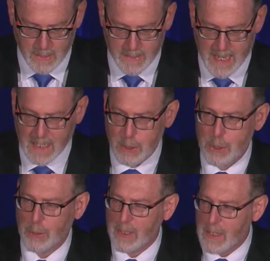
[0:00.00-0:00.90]
That
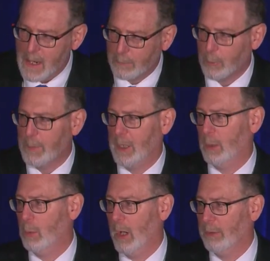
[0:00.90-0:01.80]
should never be a
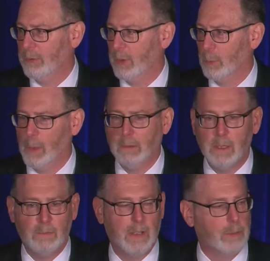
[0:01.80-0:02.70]
question. We
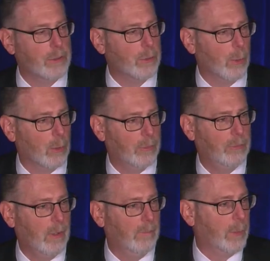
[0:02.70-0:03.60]
live on the
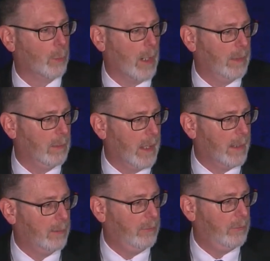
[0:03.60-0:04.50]
shores of the Great
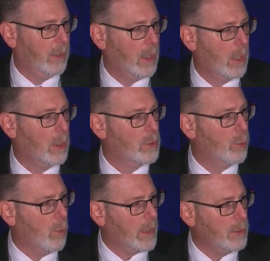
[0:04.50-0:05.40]
Lakes.
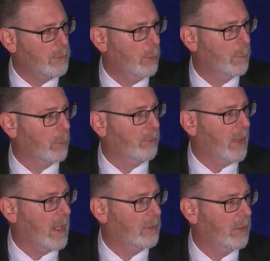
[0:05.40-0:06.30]

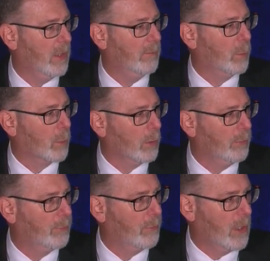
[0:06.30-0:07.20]
22% of the
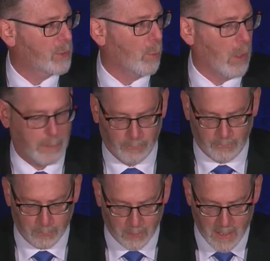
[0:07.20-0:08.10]
world's freshwater
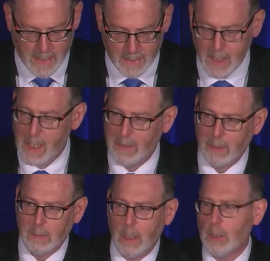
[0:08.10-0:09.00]
supply,
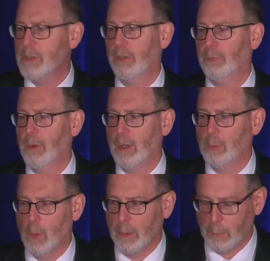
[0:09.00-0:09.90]
the largest
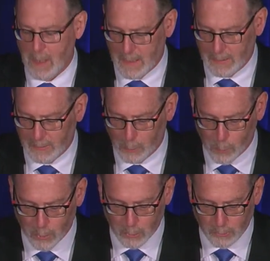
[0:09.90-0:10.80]
freshwater body in the
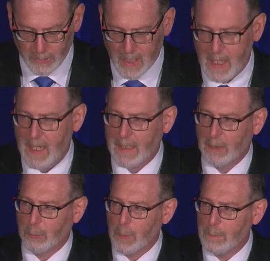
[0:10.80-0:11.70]
world, and
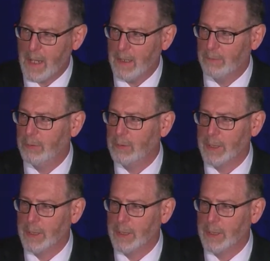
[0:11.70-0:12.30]
as we painfully